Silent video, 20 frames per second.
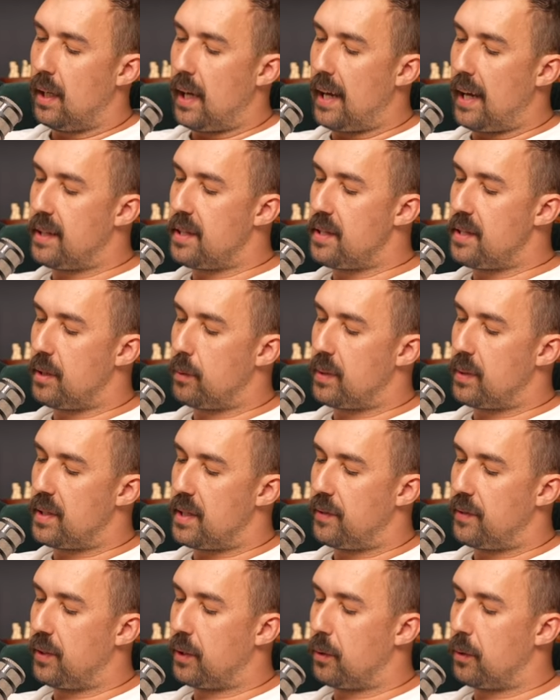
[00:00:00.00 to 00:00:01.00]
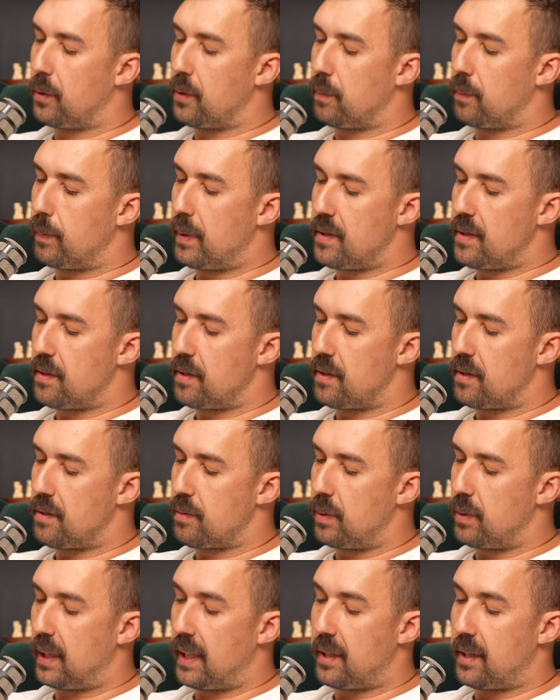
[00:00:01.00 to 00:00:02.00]
How do you deal with difficult
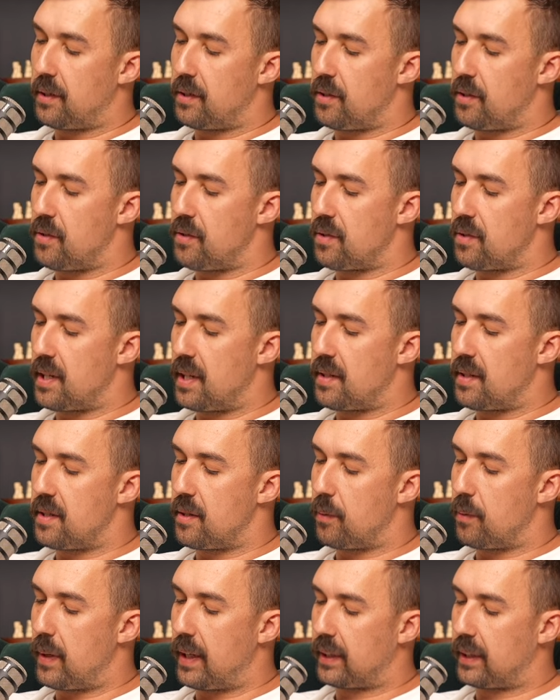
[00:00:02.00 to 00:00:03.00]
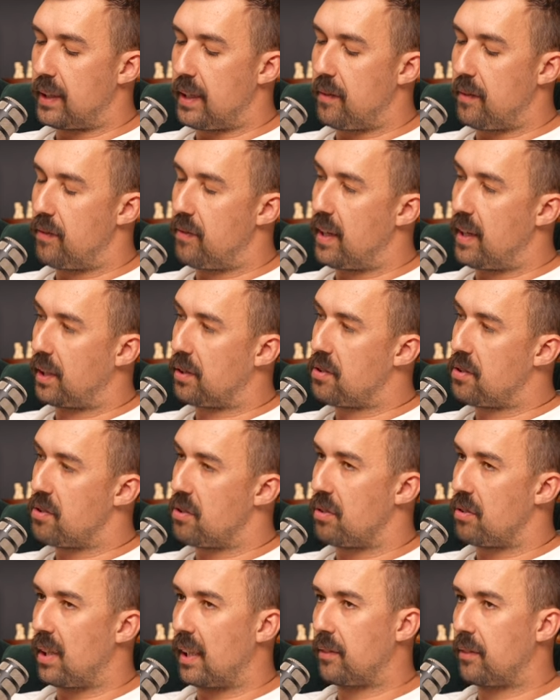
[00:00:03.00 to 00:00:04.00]
business-related news that directly affects
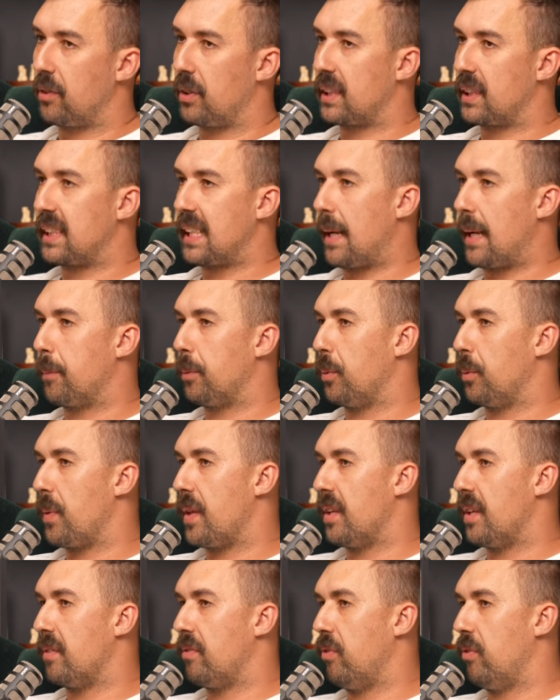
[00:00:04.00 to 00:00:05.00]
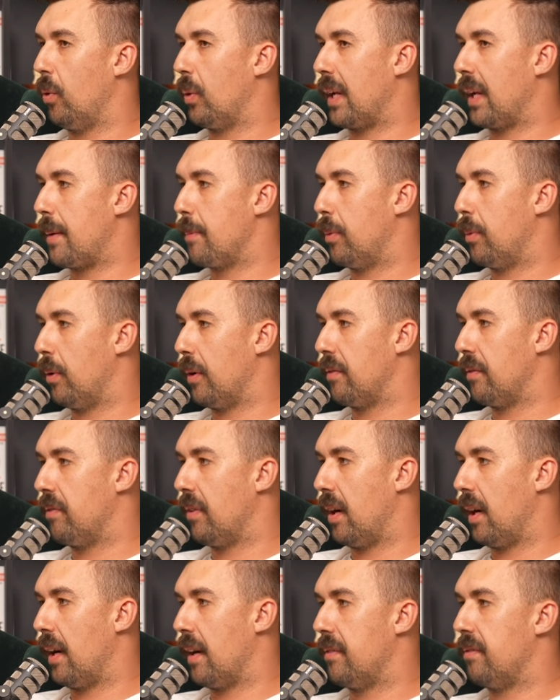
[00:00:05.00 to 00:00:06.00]
you? Like, for example, the fourteen point
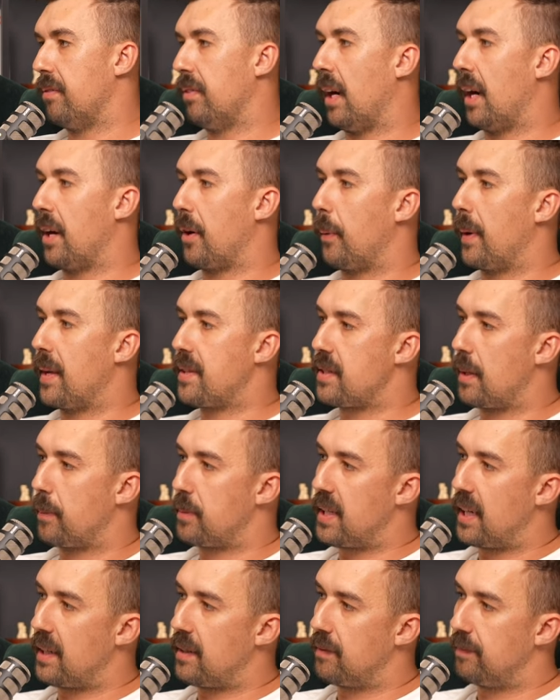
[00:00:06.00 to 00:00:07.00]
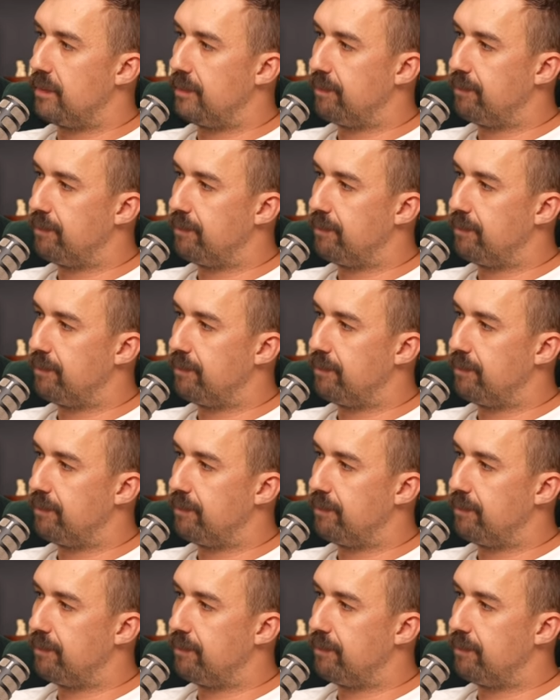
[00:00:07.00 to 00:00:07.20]
five iOS update.